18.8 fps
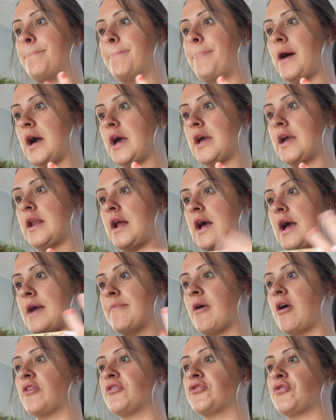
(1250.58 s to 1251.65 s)
But
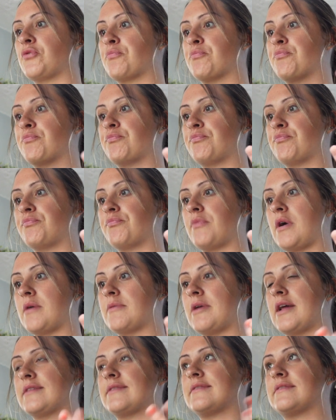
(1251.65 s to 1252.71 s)
I'm also, I'm
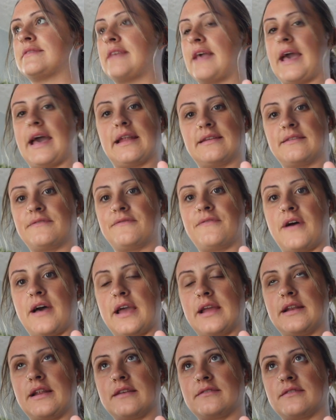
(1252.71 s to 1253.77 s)
not
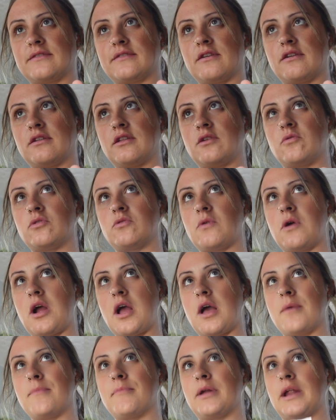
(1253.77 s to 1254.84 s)
satisfied necessarily with where
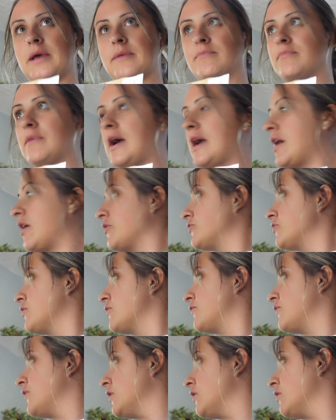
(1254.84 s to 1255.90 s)
I am, but I, I also
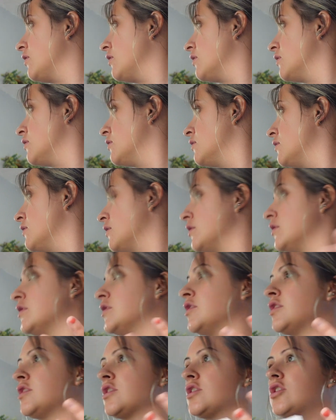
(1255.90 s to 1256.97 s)
feel
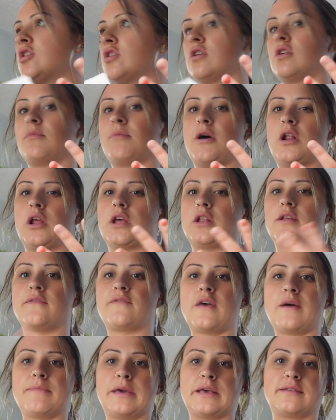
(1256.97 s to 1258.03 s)
good about it, if
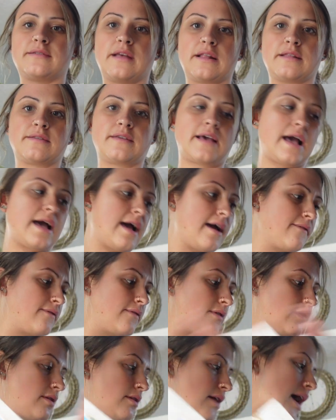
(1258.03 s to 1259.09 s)
that makes sense. Like, I,
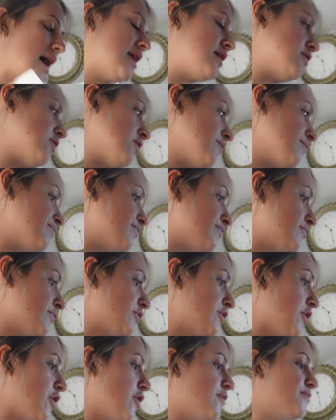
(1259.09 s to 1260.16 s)
I, I don't know.
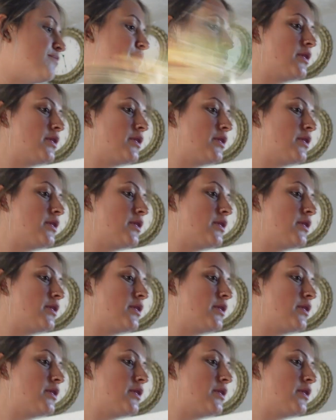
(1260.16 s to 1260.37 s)
So,